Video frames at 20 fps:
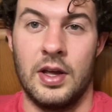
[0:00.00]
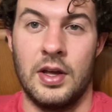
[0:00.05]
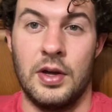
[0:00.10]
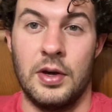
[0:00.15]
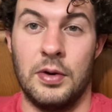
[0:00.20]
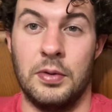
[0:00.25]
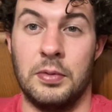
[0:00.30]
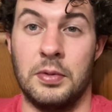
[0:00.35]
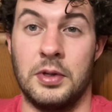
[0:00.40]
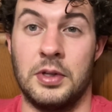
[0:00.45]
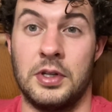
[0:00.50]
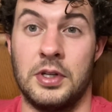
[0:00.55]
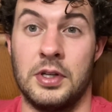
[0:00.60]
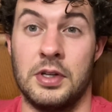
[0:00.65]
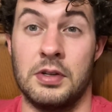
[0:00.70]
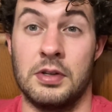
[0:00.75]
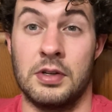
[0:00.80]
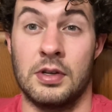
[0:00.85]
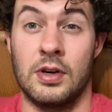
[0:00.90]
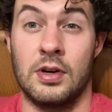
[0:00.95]
which
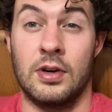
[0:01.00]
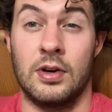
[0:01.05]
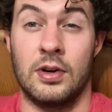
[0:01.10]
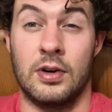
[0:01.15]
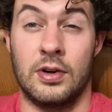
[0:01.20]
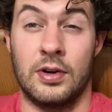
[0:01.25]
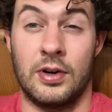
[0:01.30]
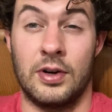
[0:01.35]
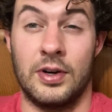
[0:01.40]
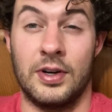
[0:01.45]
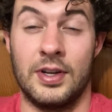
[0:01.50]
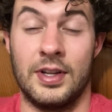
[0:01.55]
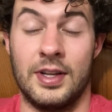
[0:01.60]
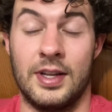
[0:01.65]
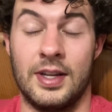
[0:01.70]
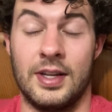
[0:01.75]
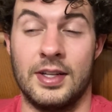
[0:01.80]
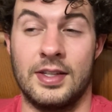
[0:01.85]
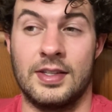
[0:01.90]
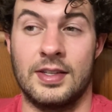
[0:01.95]
is hard.
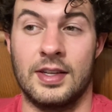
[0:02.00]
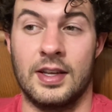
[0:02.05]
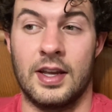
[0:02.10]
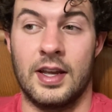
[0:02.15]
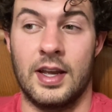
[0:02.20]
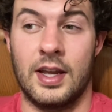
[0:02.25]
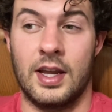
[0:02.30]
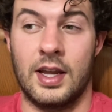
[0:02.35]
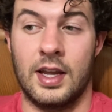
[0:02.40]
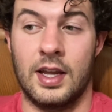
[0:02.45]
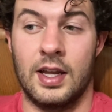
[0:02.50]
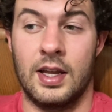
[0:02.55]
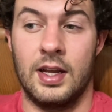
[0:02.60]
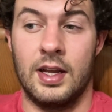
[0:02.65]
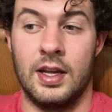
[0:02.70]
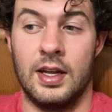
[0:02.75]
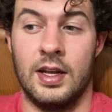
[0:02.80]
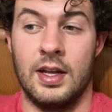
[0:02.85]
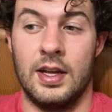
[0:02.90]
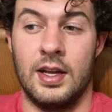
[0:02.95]
It's like
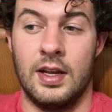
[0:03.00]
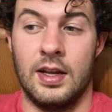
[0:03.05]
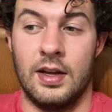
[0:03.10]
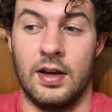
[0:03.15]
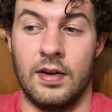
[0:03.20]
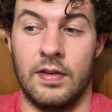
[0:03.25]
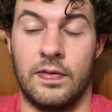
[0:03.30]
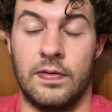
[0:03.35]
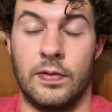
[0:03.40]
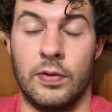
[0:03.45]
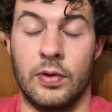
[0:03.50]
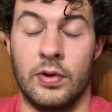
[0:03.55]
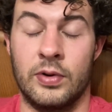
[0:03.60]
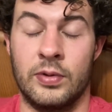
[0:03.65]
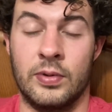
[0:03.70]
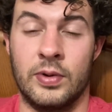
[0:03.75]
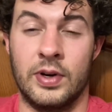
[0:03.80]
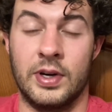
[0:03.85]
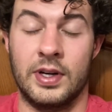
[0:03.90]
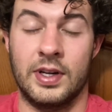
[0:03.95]
a
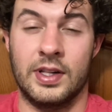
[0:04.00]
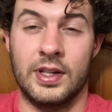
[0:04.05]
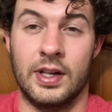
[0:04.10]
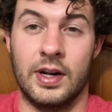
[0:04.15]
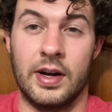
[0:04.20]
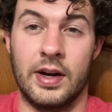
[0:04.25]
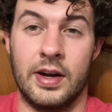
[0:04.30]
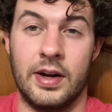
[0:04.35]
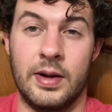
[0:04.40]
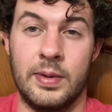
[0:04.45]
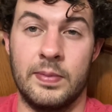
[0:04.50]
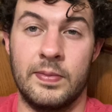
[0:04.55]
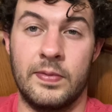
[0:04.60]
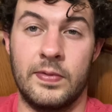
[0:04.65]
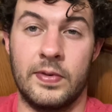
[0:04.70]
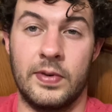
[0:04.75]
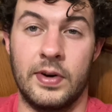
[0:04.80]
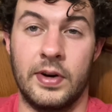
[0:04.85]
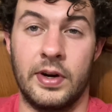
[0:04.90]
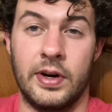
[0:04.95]
4-to-1 climb
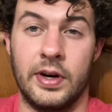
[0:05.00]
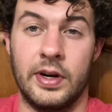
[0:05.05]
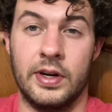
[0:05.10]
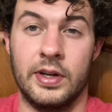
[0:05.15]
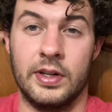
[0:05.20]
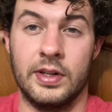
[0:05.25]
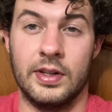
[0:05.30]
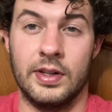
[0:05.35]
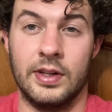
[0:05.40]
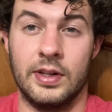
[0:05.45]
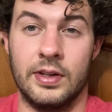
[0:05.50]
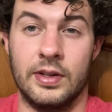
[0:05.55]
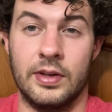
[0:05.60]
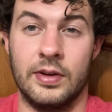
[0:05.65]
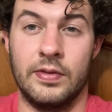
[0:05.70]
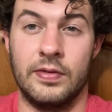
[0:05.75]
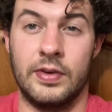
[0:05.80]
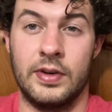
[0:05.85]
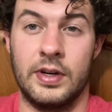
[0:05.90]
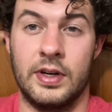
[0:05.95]
for a little
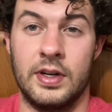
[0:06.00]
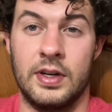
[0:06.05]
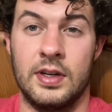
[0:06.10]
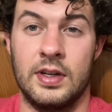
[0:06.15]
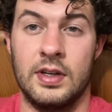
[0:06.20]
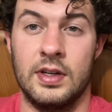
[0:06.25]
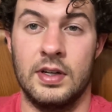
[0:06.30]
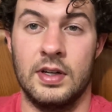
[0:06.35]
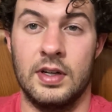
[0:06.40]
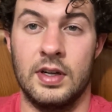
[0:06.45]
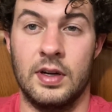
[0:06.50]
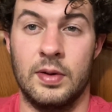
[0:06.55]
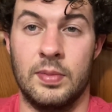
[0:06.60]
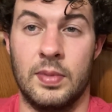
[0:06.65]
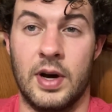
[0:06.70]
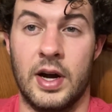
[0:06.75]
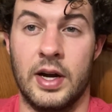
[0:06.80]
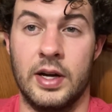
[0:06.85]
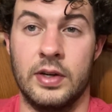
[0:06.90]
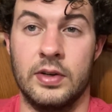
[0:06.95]
over a
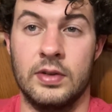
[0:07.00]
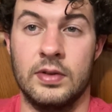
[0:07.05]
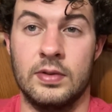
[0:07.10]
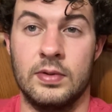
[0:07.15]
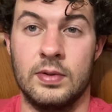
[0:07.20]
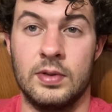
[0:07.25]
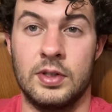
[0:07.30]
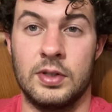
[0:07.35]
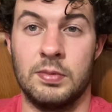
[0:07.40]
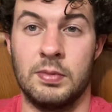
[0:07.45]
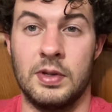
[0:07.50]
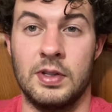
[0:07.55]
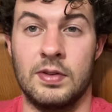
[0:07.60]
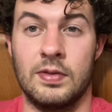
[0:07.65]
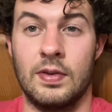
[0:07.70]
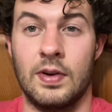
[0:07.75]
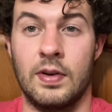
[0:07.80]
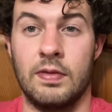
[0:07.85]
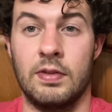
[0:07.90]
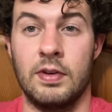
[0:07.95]
mile, which means
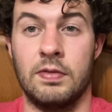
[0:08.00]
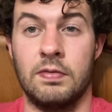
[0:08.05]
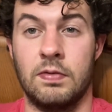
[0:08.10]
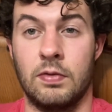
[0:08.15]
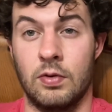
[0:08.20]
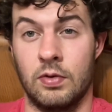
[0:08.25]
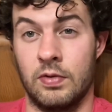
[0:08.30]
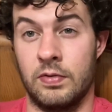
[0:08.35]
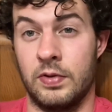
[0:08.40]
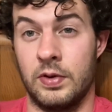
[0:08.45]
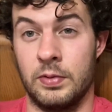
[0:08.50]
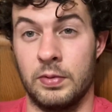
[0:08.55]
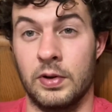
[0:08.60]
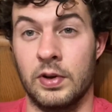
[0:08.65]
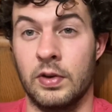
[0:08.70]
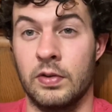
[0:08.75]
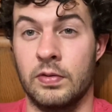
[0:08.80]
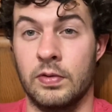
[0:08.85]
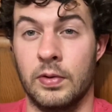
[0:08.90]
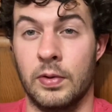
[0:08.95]
for every 4 feet we
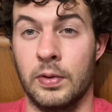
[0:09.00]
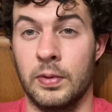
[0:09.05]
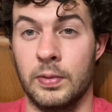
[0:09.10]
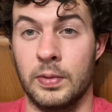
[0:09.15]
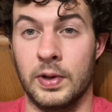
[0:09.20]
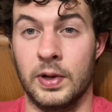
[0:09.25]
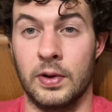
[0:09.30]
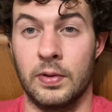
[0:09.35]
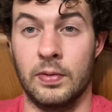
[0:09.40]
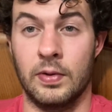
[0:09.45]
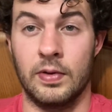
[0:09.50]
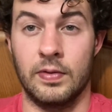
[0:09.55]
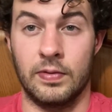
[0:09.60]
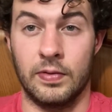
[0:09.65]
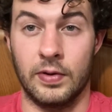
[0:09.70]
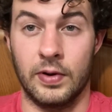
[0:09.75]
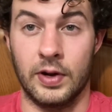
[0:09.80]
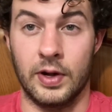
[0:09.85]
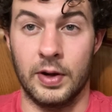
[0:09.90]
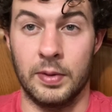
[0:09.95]
go forward, we go 1
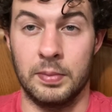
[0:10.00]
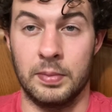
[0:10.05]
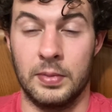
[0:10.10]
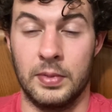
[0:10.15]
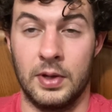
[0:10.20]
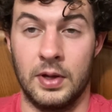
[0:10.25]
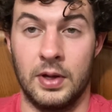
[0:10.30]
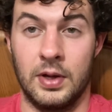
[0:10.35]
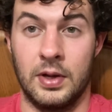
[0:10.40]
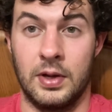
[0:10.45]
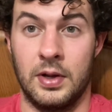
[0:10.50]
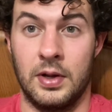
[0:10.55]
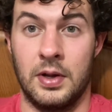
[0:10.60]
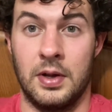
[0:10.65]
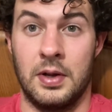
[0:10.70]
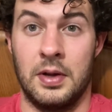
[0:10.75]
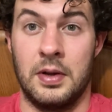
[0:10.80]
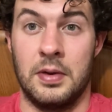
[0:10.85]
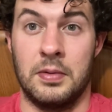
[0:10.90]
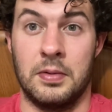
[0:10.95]
foot up,
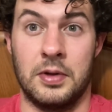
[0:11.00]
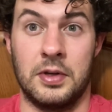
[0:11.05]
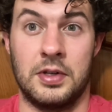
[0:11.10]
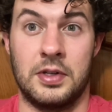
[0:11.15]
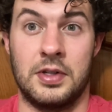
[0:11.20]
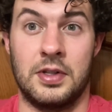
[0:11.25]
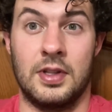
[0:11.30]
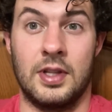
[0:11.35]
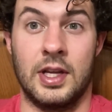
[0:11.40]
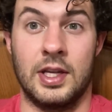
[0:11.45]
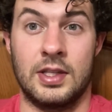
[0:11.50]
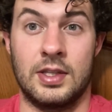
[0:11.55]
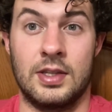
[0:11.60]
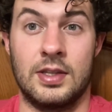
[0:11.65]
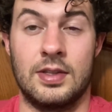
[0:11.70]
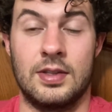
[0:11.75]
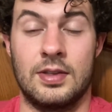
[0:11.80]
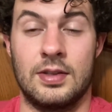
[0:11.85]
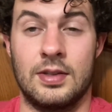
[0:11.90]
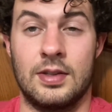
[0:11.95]
which
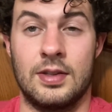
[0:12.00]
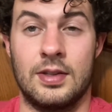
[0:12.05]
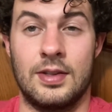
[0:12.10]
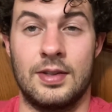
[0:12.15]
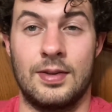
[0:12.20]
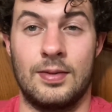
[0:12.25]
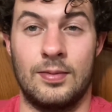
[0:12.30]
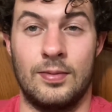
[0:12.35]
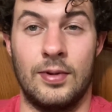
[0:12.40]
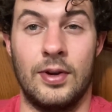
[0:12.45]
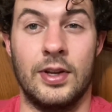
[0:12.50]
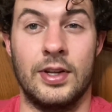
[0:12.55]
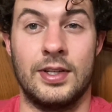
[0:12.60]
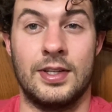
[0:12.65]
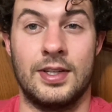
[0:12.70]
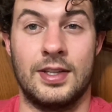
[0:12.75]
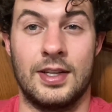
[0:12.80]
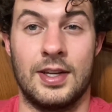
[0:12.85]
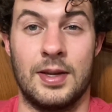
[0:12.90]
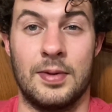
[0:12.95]
that's really
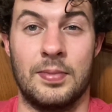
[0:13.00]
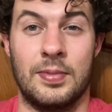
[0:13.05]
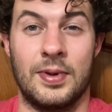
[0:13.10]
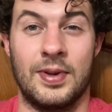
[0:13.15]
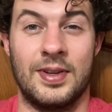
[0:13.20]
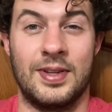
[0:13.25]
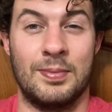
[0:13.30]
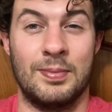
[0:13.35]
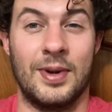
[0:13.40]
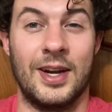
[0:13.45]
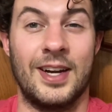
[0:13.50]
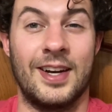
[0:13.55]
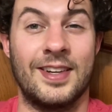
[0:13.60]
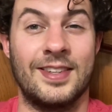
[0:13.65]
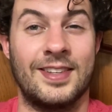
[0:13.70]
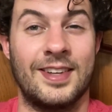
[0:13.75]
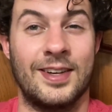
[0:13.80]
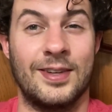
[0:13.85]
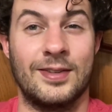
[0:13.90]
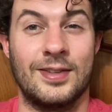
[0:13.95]
steep. It might not
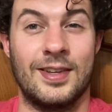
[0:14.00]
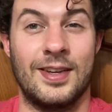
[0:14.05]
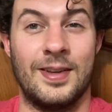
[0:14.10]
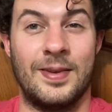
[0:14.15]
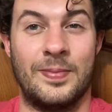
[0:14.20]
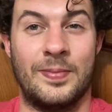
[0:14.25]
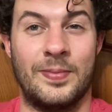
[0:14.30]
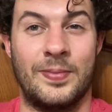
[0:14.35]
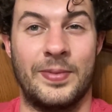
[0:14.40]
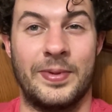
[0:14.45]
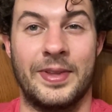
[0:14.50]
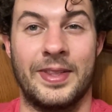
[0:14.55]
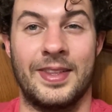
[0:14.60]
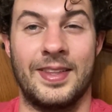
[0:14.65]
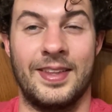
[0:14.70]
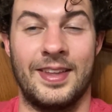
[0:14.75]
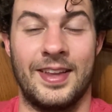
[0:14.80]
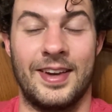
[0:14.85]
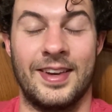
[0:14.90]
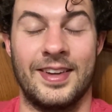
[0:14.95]
sound steep, but
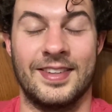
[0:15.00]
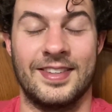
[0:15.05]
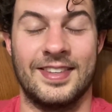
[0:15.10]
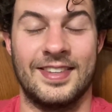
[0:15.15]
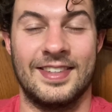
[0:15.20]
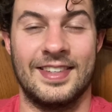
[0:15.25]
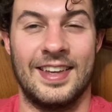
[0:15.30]
it is.